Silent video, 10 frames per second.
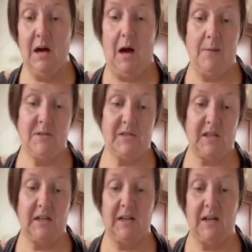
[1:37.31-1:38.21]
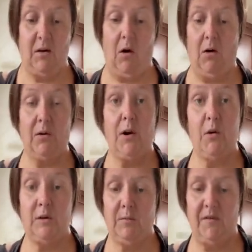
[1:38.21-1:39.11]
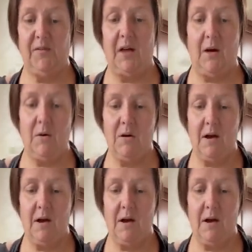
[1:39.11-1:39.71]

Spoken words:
I'm just gonna get it all coated with flour